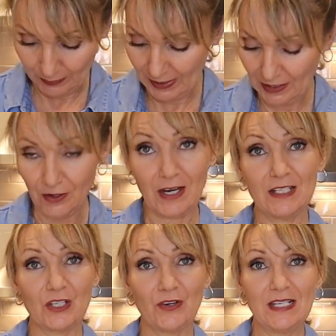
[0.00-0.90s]
making all
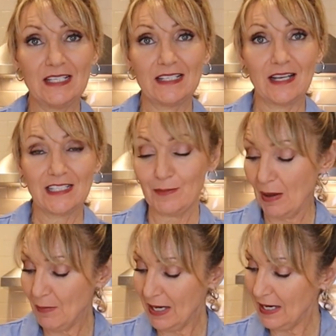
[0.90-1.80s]
kinds of crazy sounds on
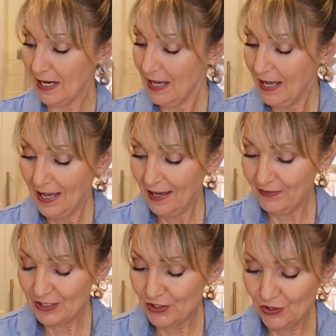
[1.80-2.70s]
my mic. I've had